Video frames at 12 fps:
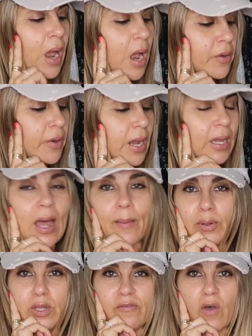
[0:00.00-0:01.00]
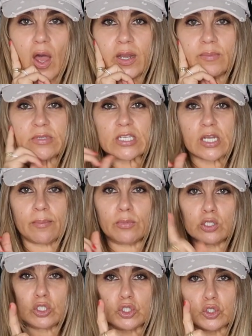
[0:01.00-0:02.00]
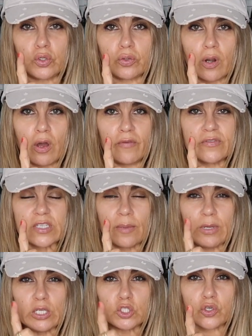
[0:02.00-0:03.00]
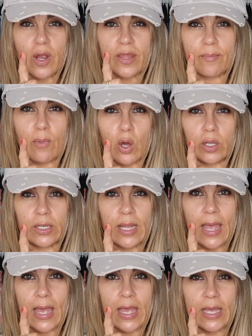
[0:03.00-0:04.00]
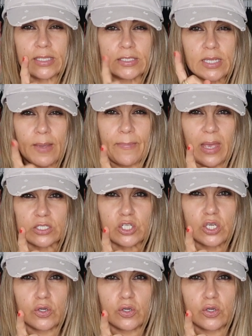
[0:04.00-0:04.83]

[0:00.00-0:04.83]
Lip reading: are a couple of items that I'm not sure of, so I'm going to try them on and get back to